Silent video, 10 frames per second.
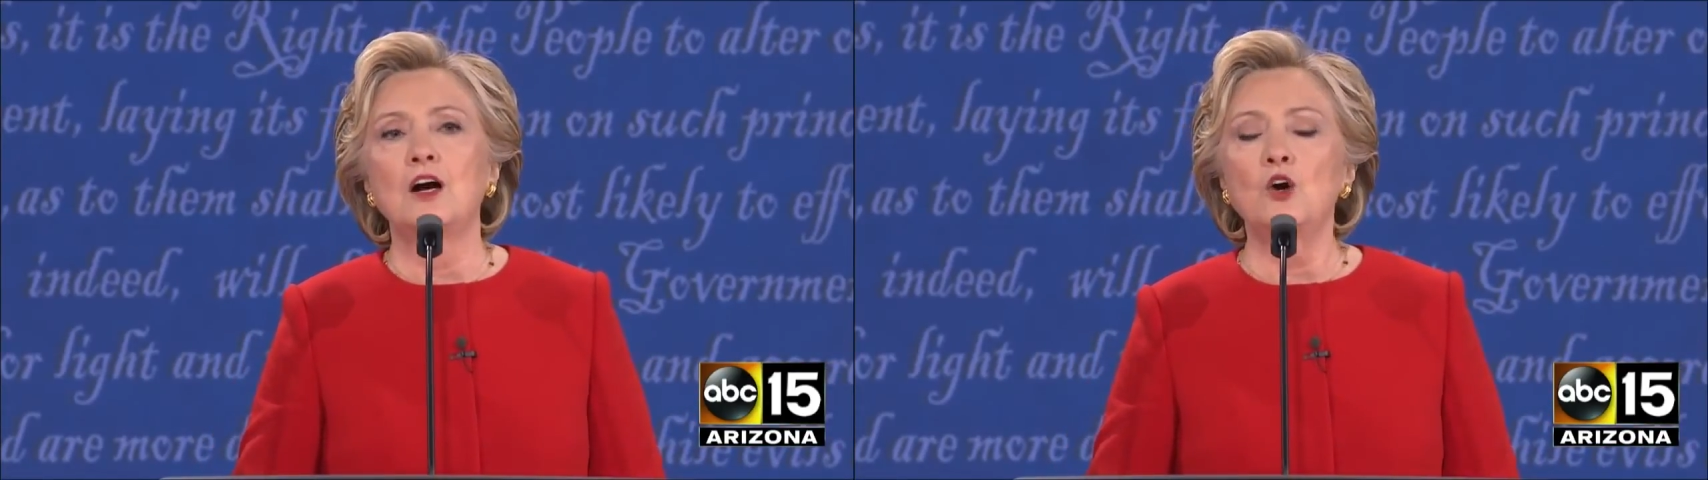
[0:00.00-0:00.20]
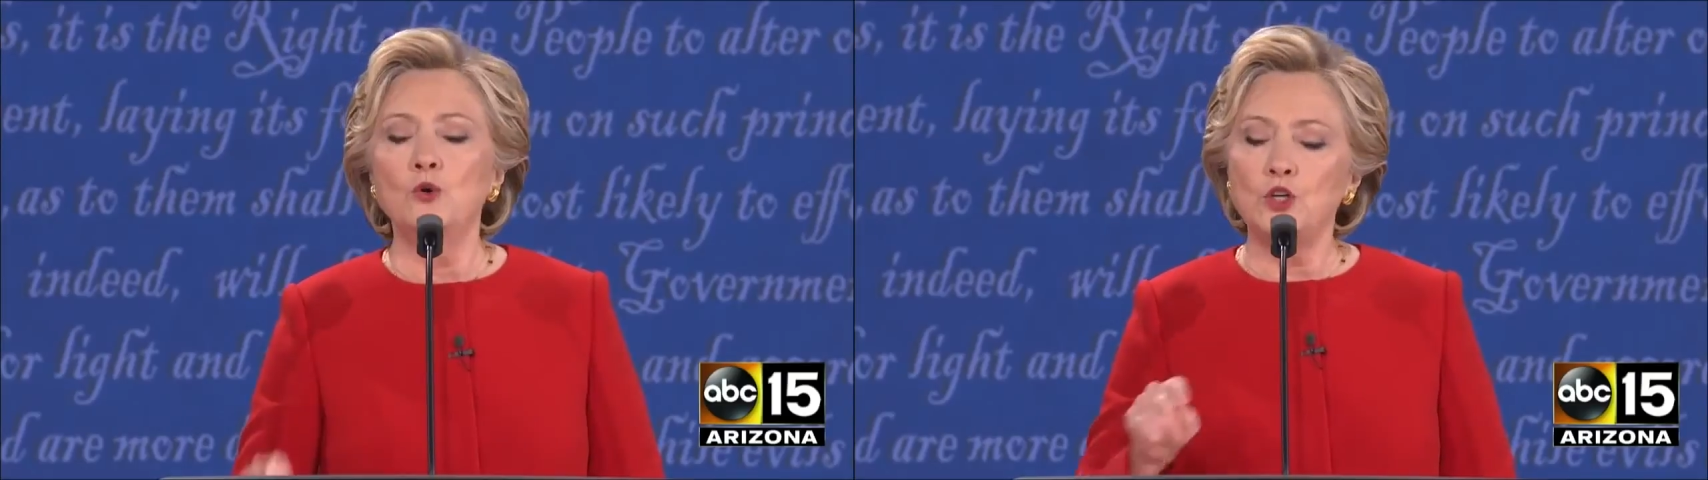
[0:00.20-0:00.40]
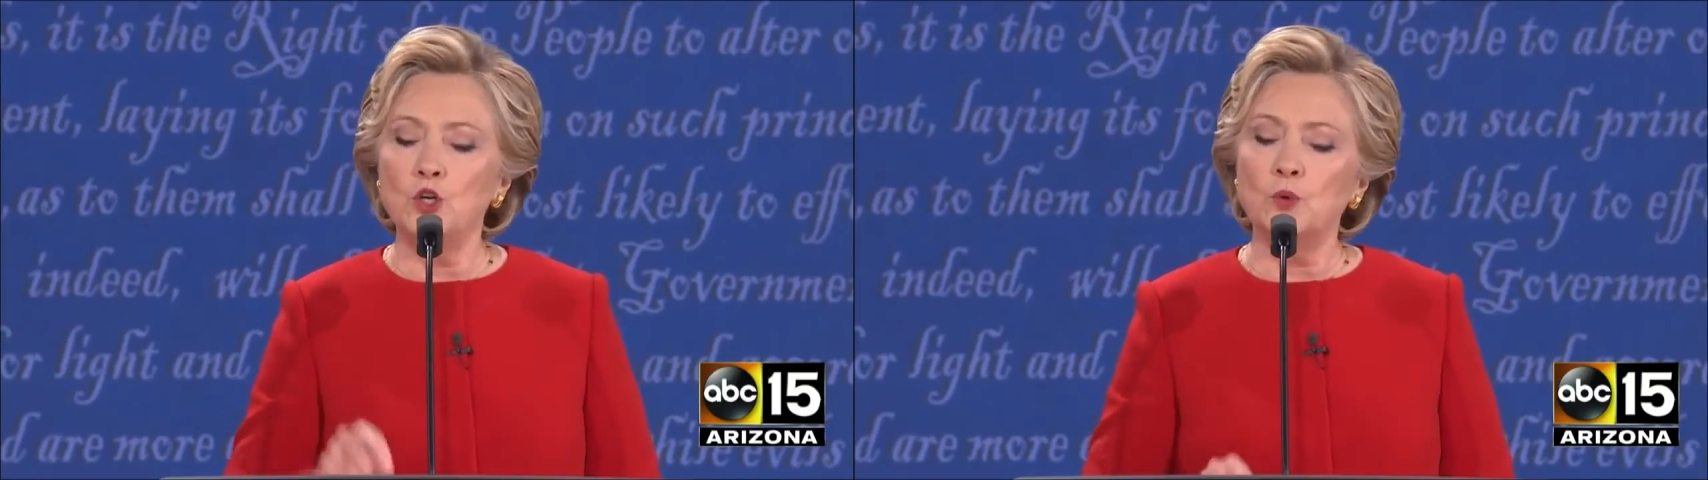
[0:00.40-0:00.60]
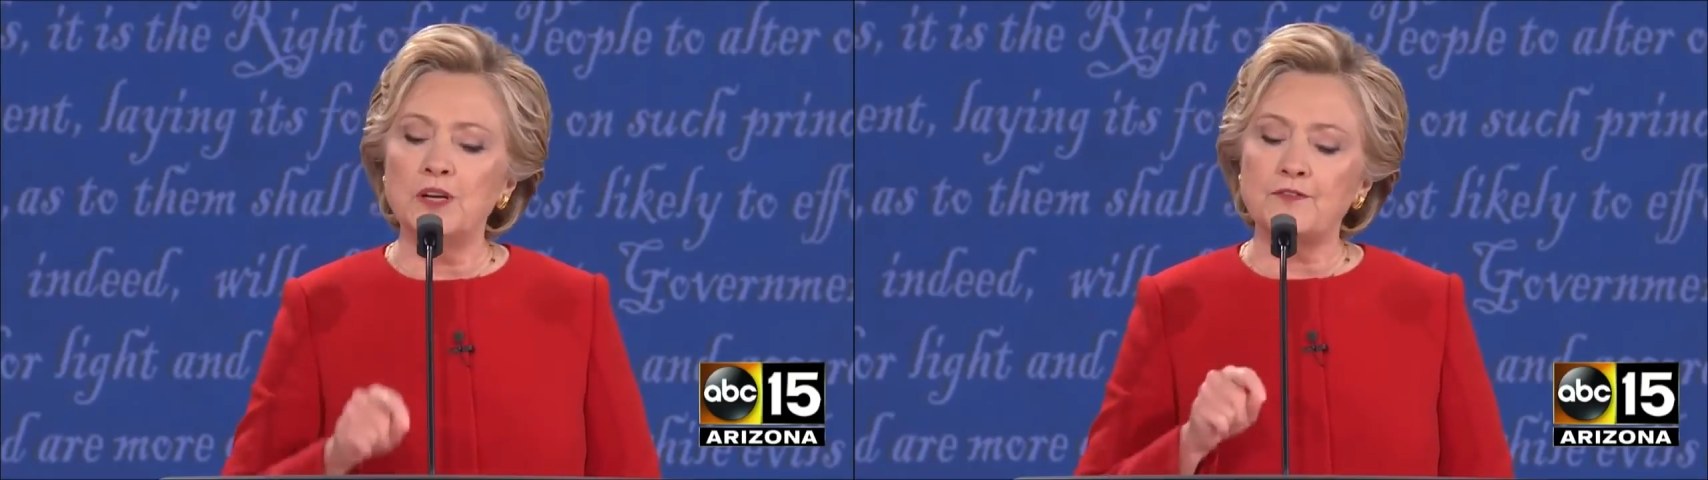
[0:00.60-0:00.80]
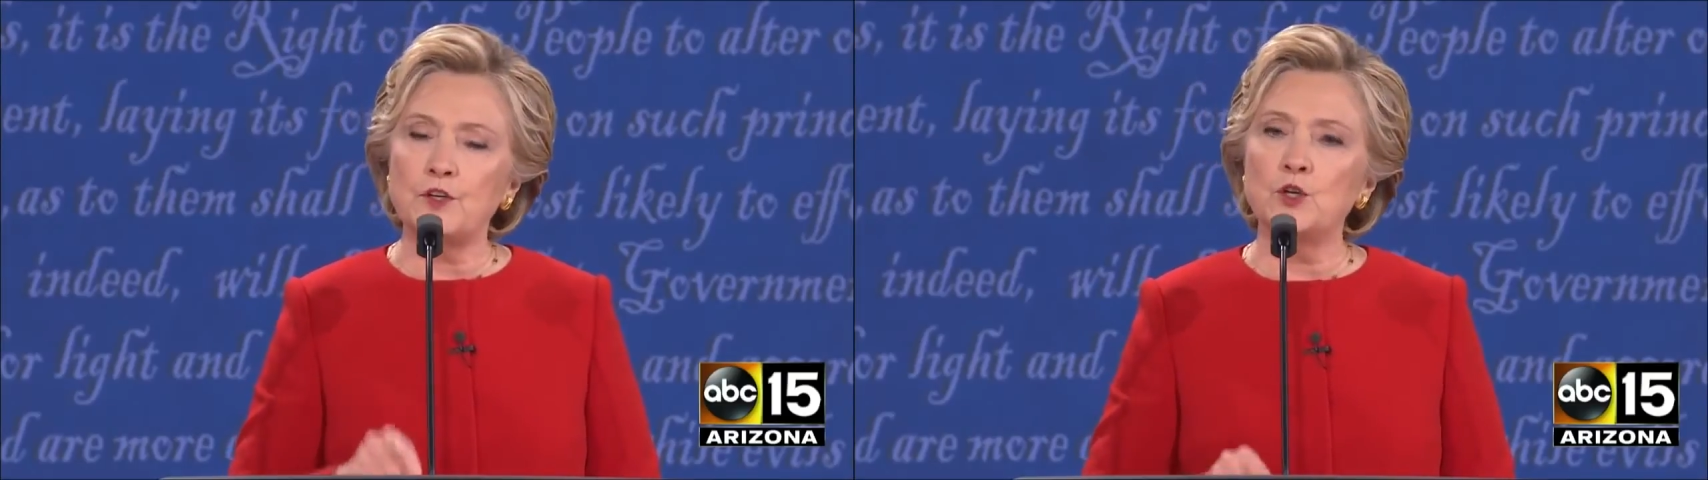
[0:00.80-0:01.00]
who you
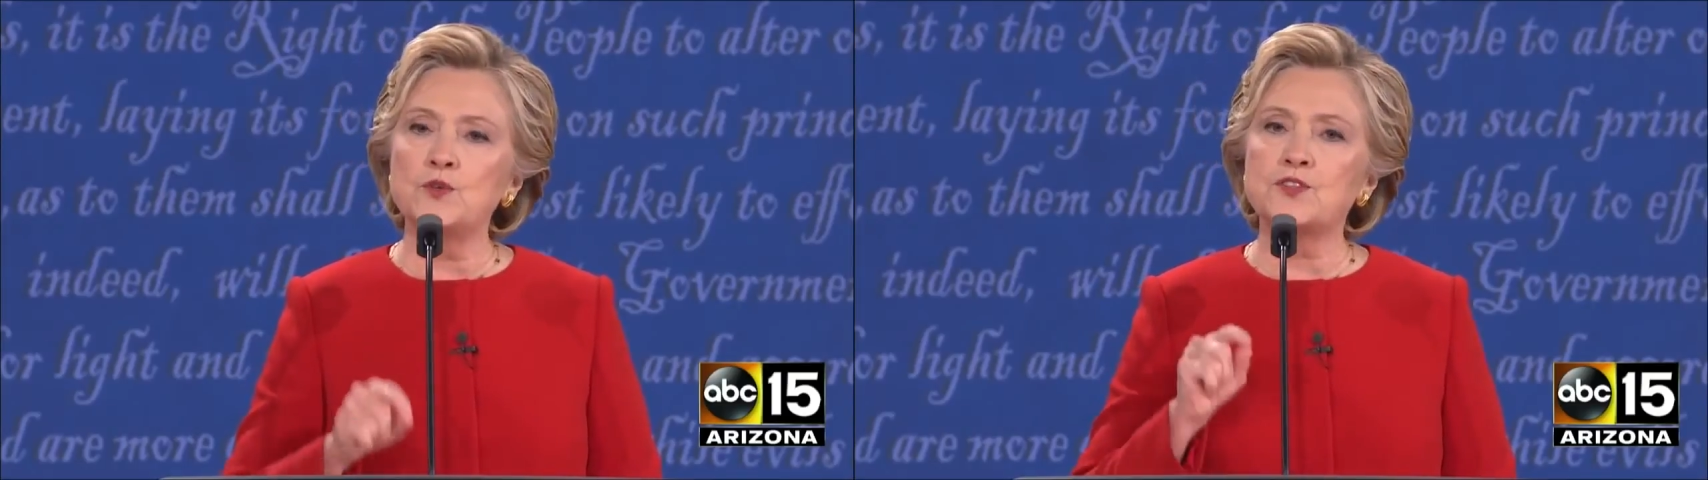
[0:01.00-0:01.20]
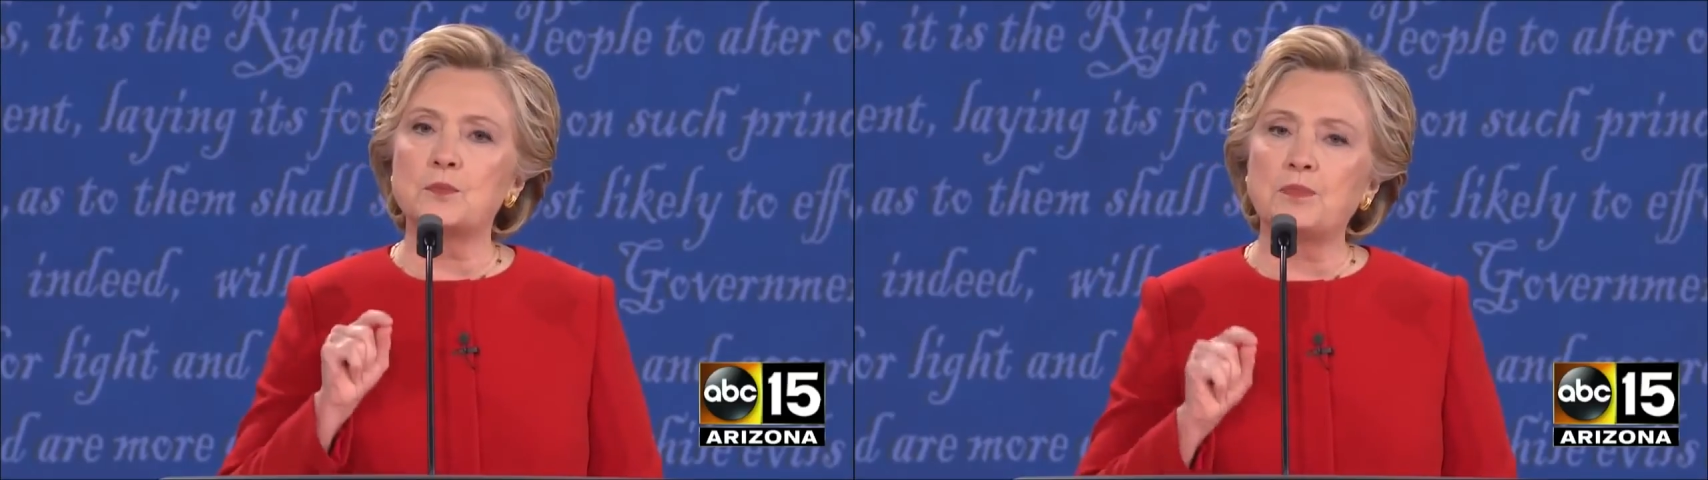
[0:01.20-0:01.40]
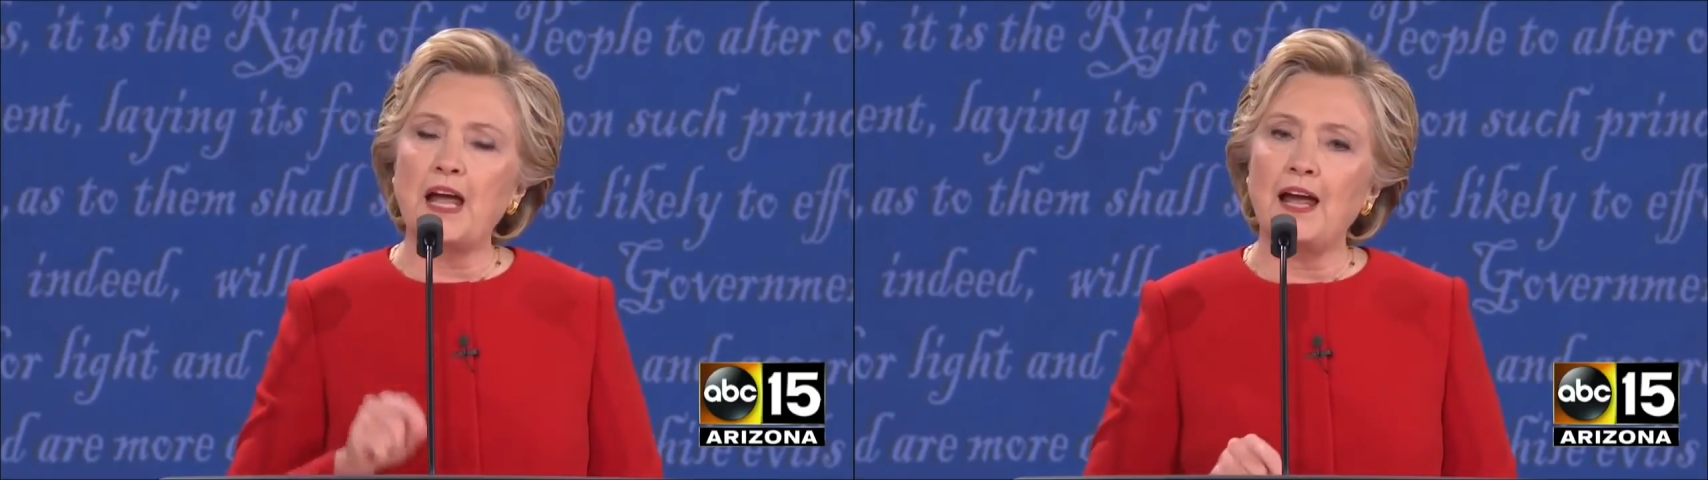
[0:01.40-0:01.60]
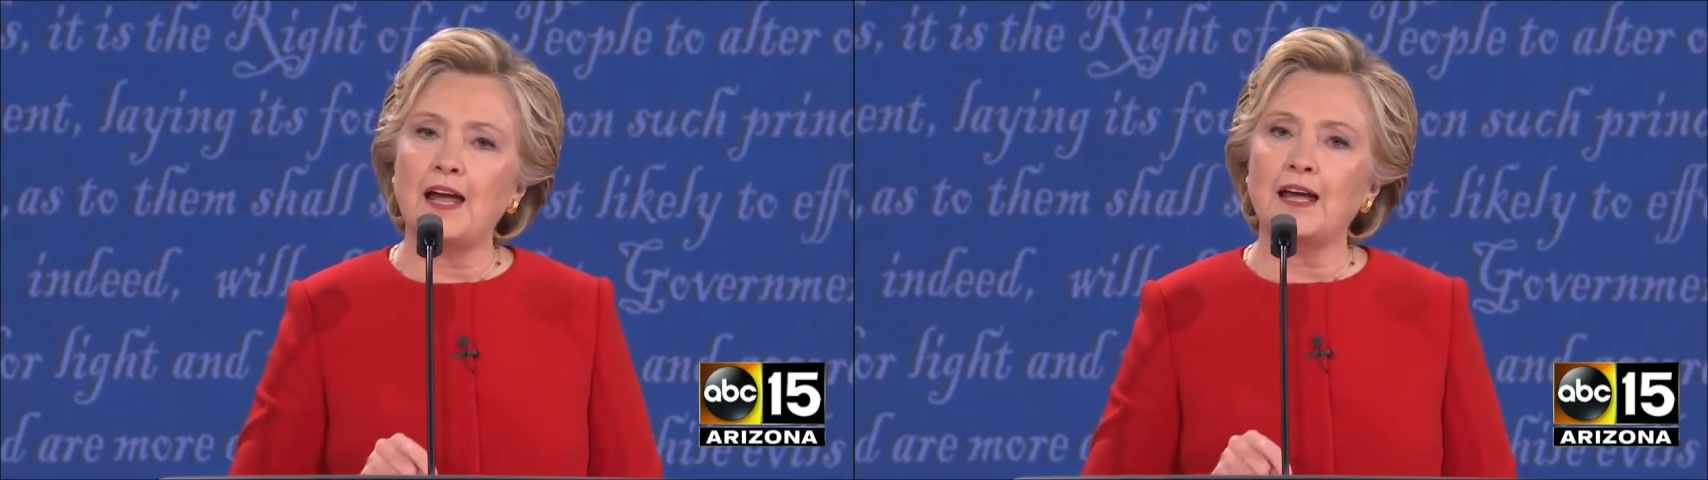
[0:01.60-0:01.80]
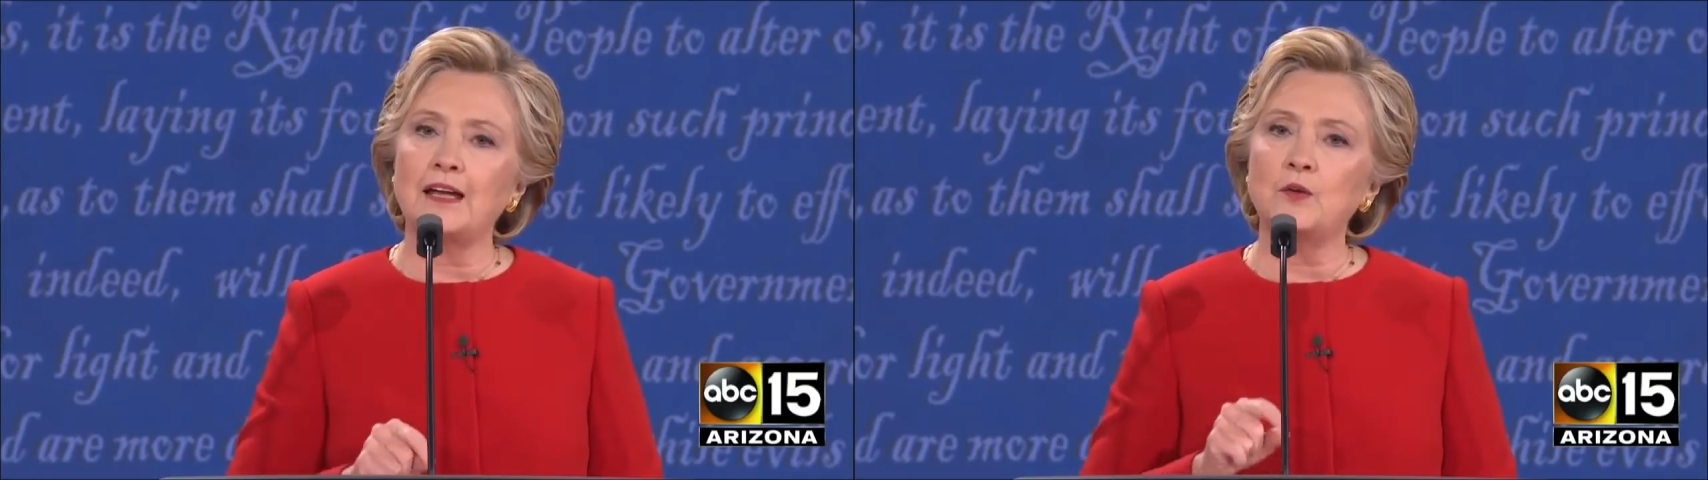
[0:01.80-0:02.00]
refused to
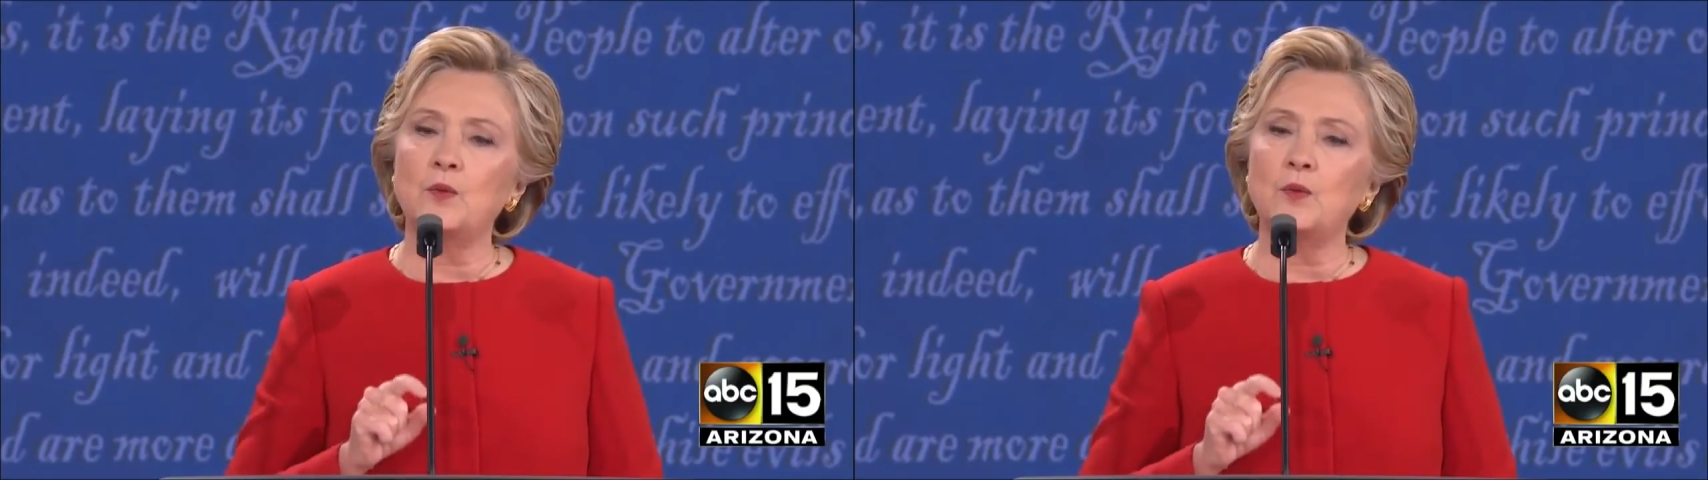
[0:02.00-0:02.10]
pay